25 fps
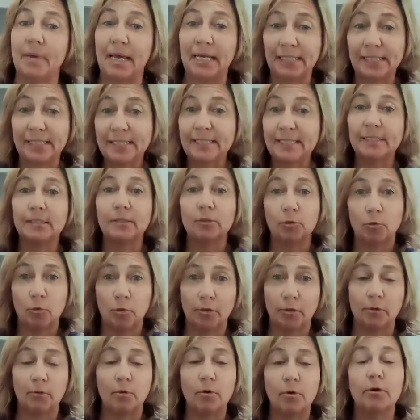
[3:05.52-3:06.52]
medicine,
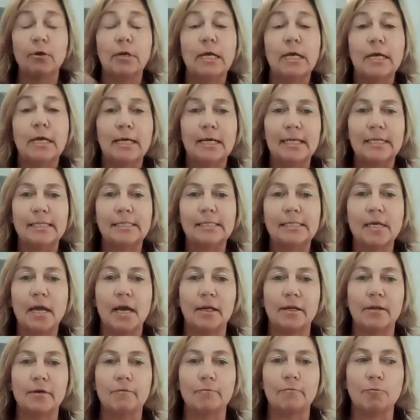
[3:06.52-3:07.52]
quote unquote, is
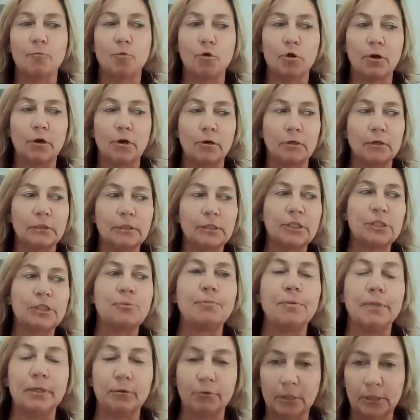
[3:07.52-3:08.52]
kind of more
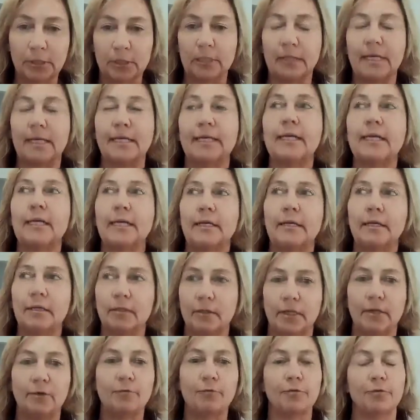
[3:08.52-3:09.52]
spirit, like
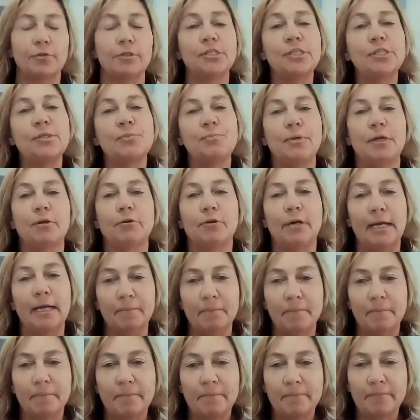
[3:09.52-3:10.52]
healing for the spirit.
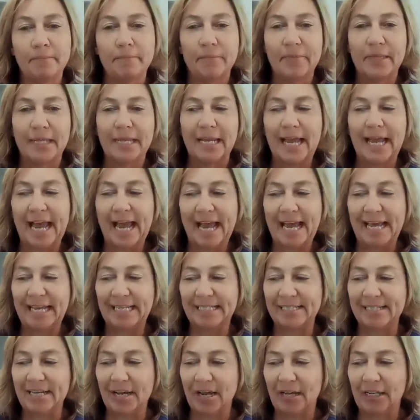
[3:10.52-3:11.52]

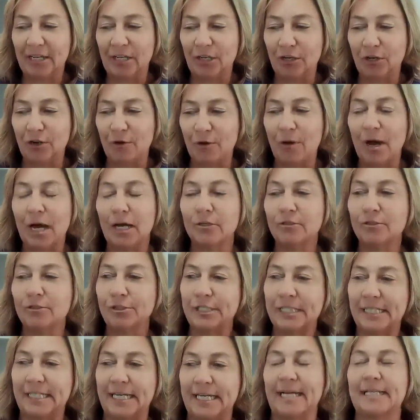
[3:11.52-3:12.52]
And
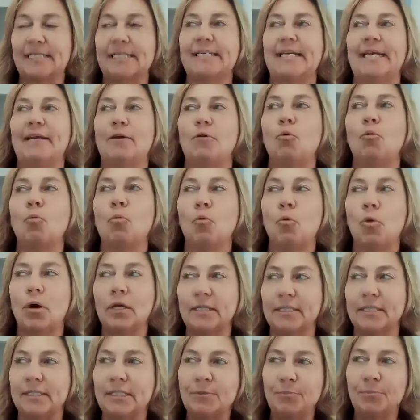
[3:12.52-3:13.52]
understanding
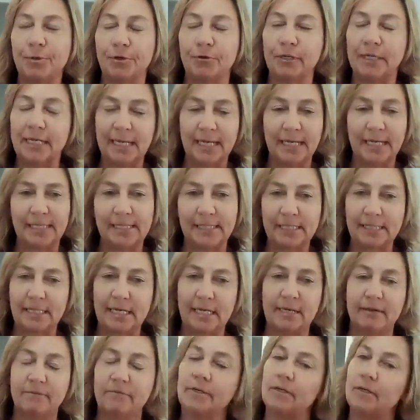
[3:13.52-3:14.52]
what the spirit is
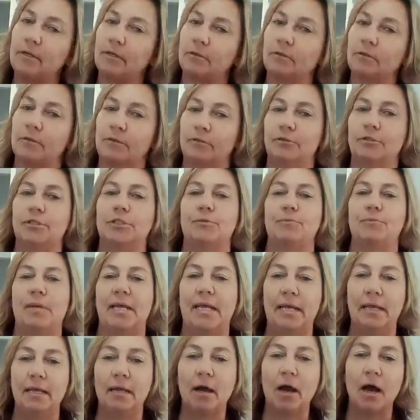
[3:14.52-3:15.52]
even eludes
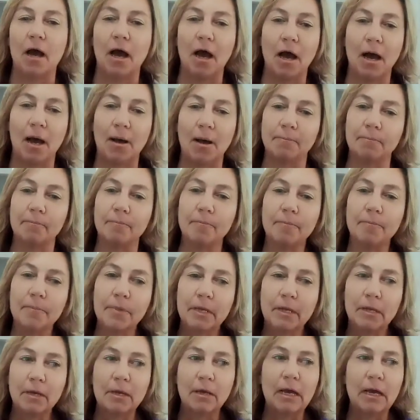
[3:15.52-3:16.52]
me.
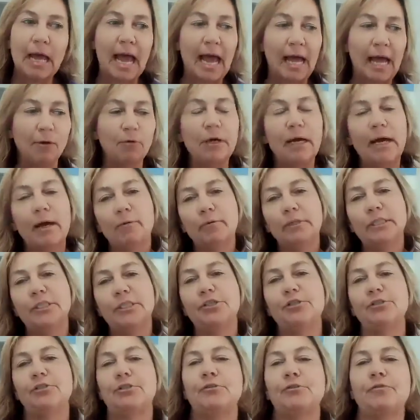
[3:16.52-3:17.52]
How would
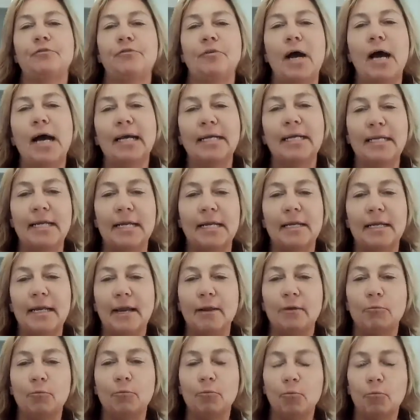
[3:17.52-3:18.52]
you define it?
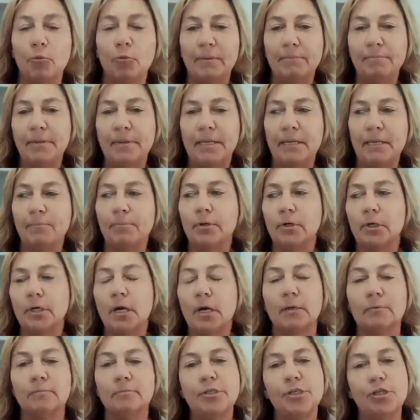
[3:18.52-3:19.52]
And when people
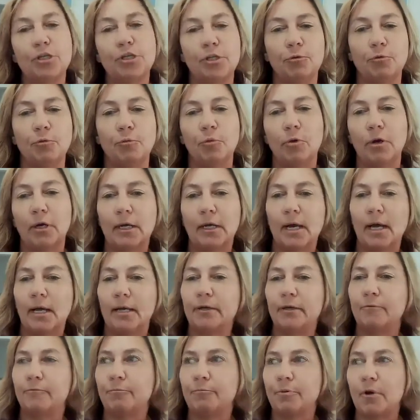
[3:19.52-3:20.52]
come to you, what
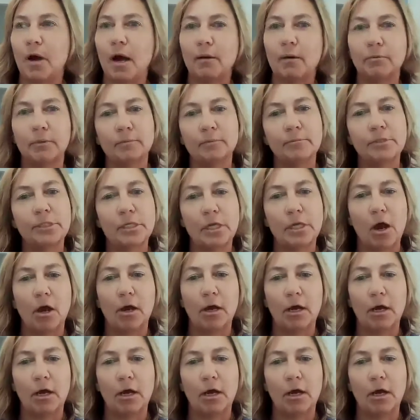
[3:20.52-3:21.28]
kind of problems